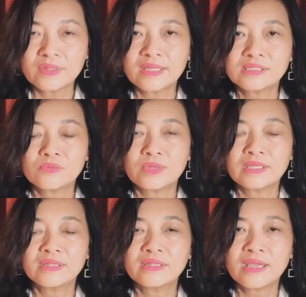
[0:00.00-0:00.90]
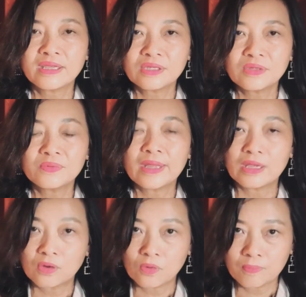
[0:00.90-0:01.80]
next week, thank you
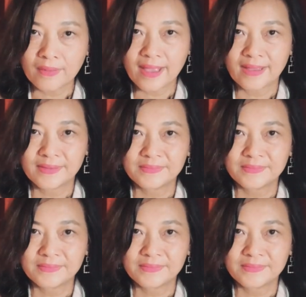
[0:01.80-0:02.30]
and goodbye.